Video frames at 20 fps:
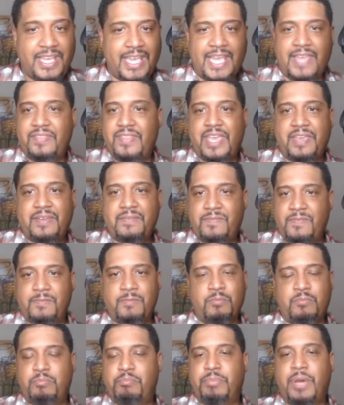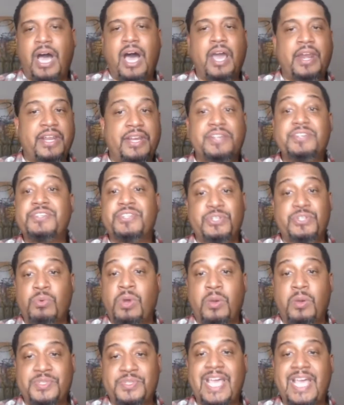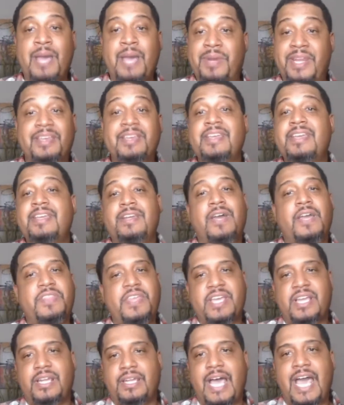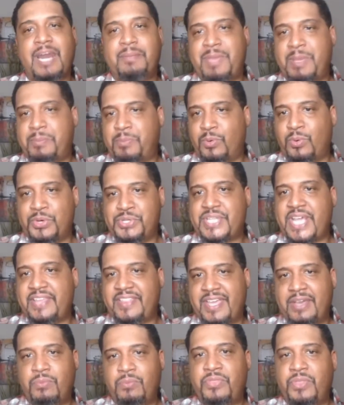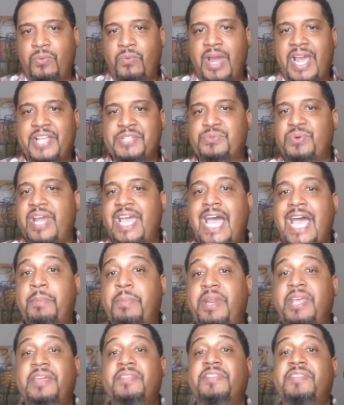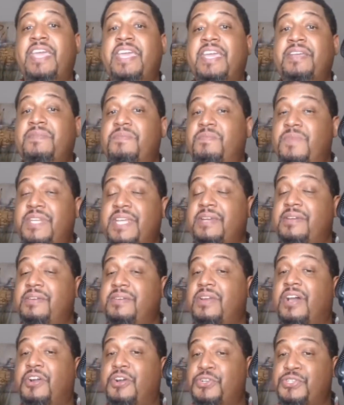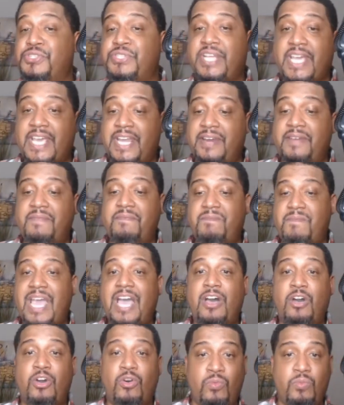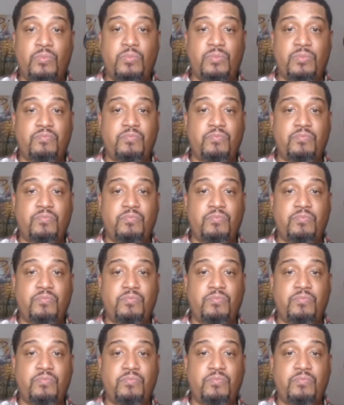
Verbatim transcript: And they bought into what was happening. Now, I think a lot of people were saying that when the riots were happening and they didn't understand how